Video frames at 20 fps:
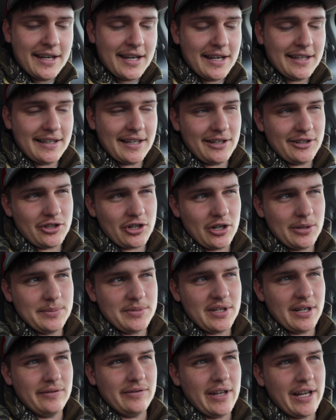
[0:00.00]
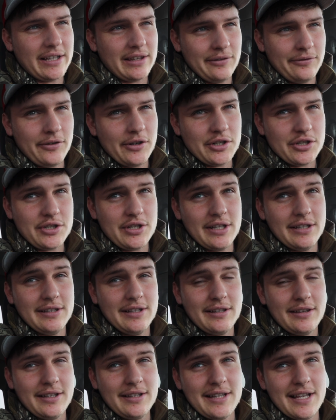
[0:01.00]
And then in terms of like the first gen,
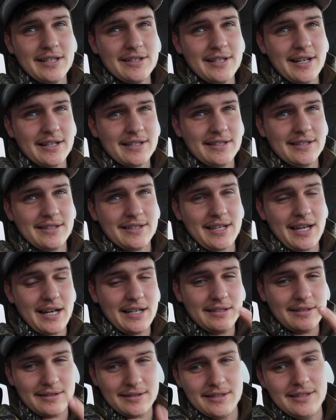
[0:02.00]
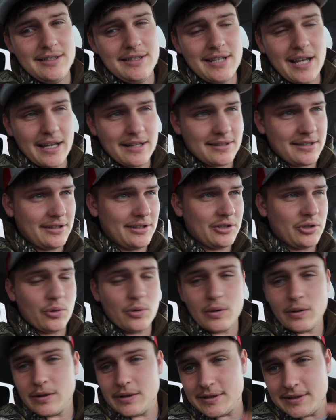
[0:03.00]
the thing that sucks is it's got a dents in the
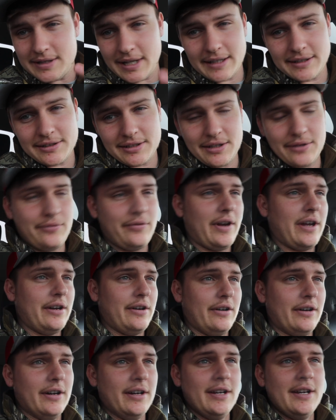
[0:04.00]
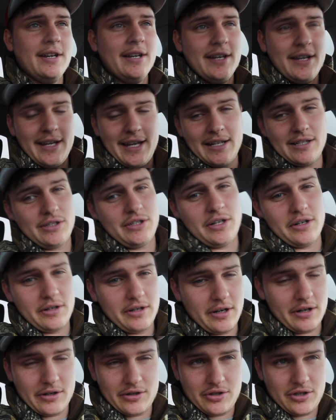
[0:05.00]
door, dents in the fender,
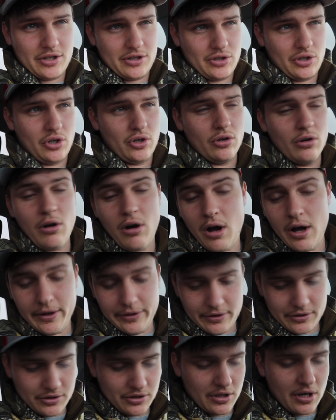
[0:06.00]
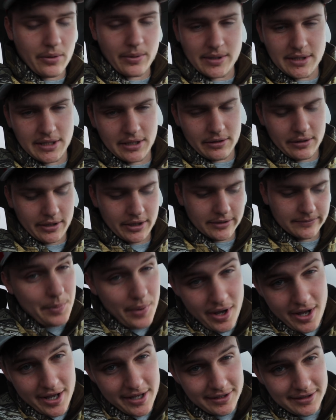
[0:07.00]
interior is just gone, there's no interior,
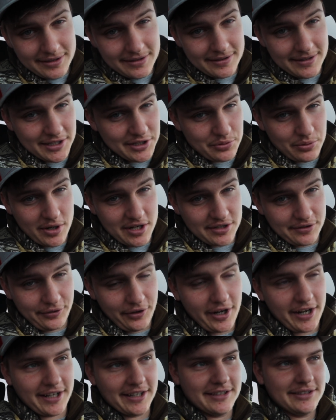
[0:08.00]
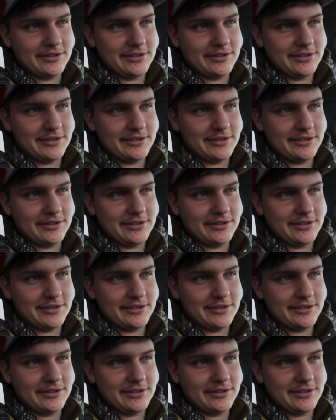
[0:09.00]
but it's rust free.